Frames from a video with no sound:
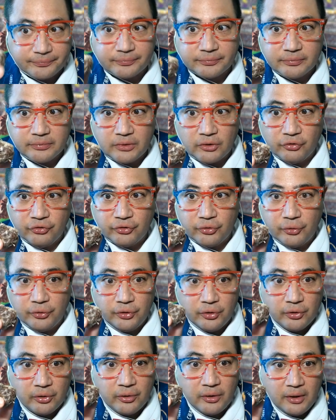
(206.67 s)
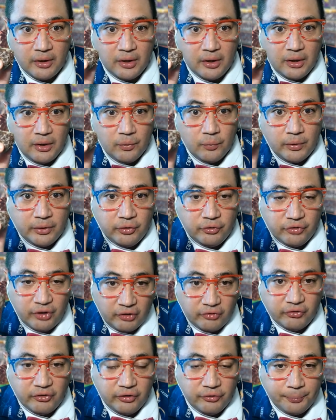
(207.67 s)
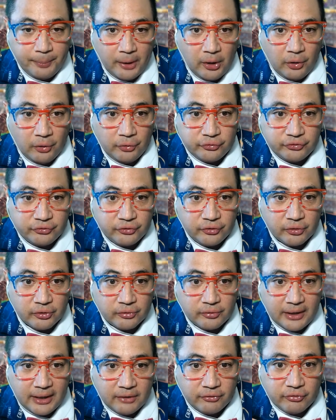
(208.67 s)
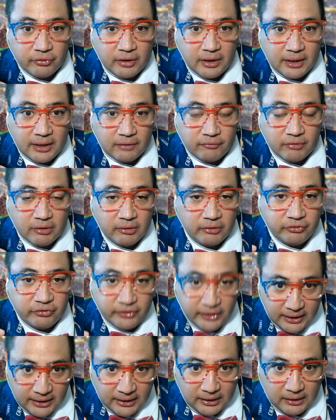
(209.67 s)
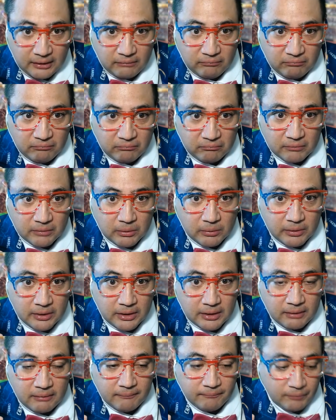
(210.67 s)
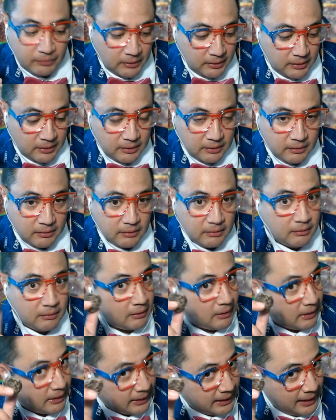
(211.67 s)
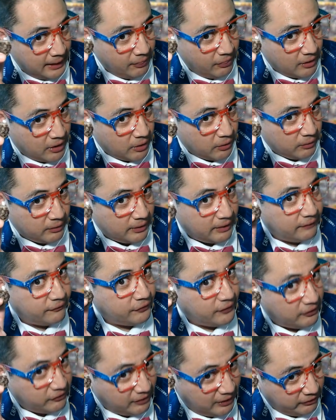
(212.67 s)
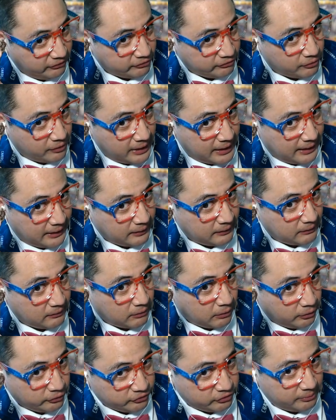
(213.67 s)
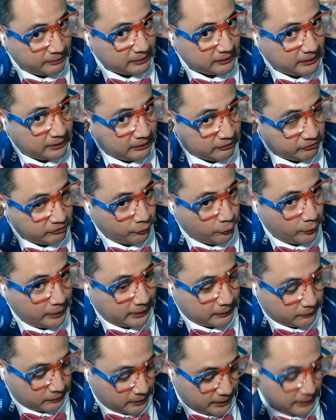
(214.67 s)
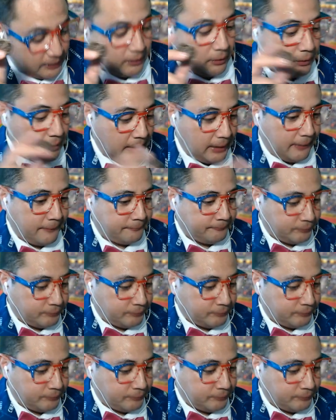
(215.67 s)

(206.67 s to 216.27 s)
So when you touch these balls, your hands are going to get very sticky, okay? Again, though, if they taste great, ultimately it's a win, right? Okay.